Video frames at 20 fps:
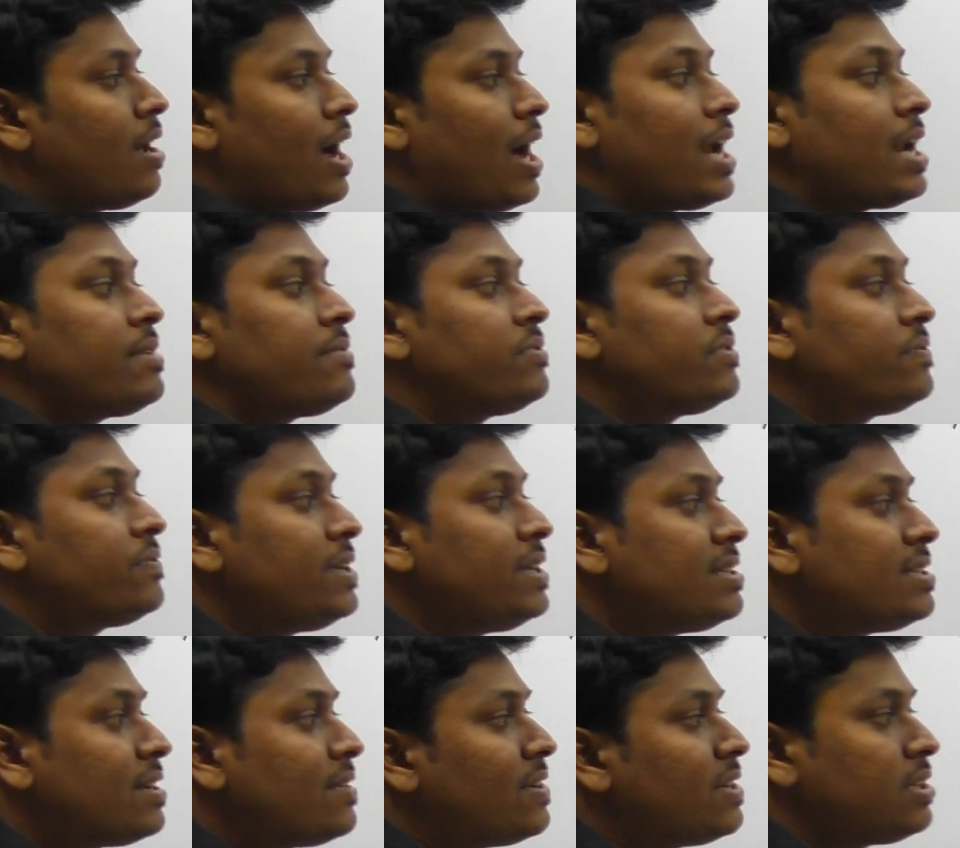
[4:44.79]
and
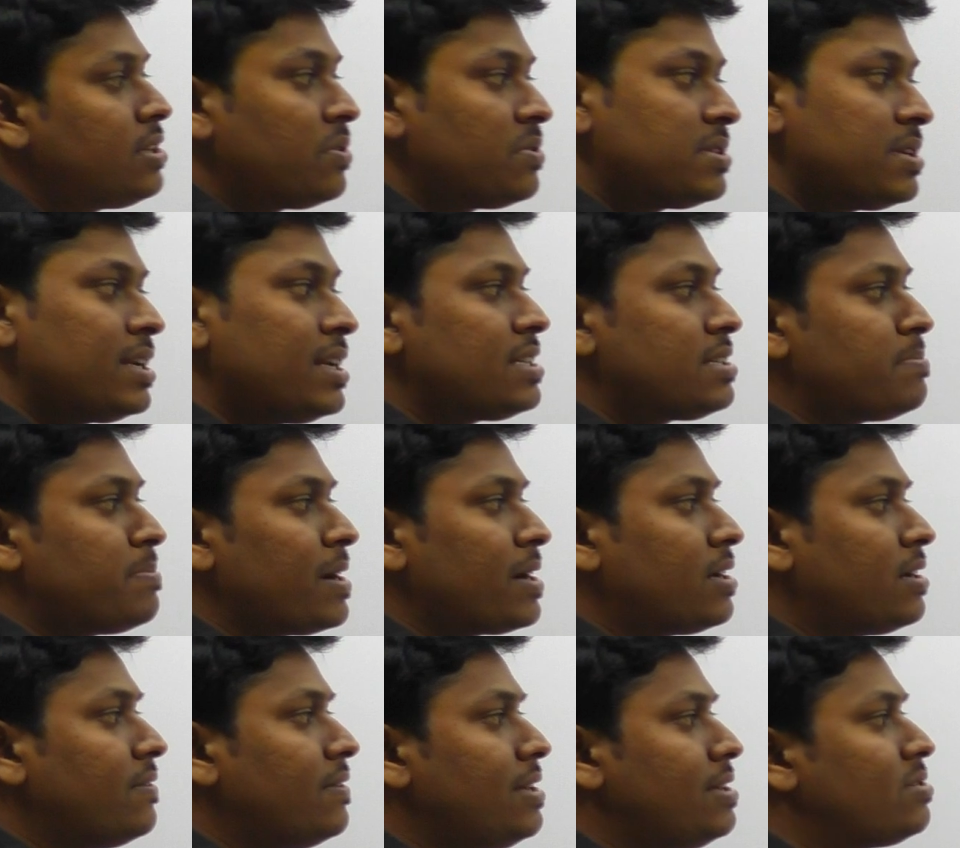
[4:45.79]
57,000
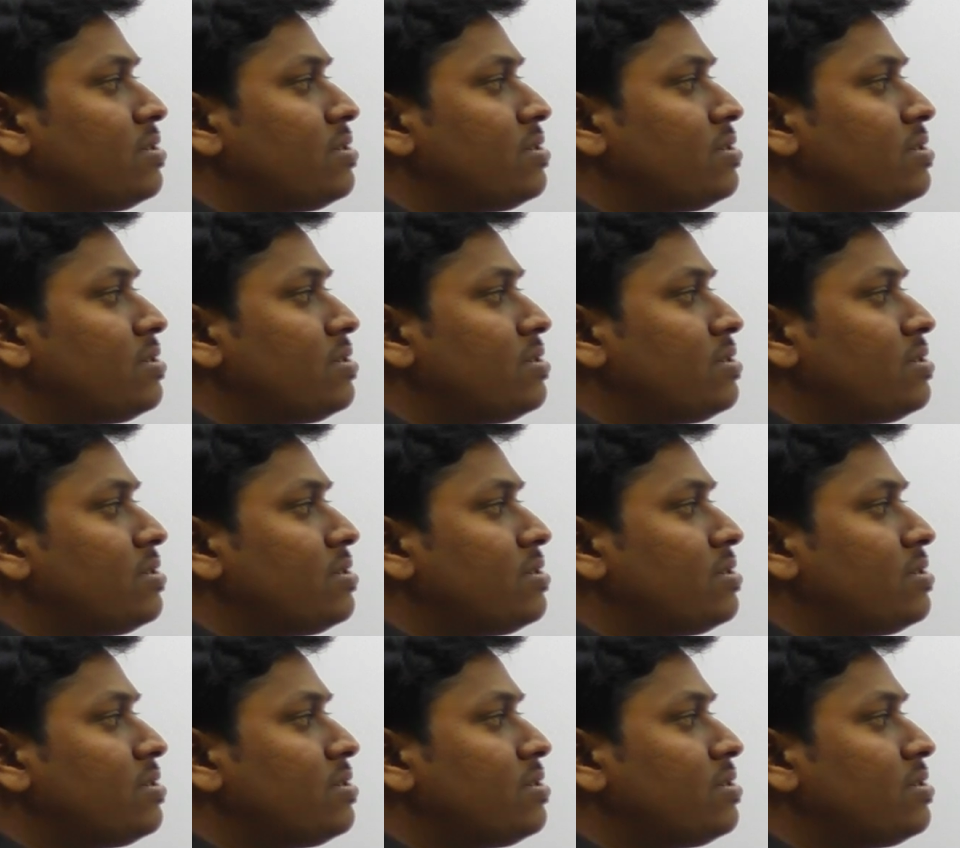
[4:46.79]
respectively.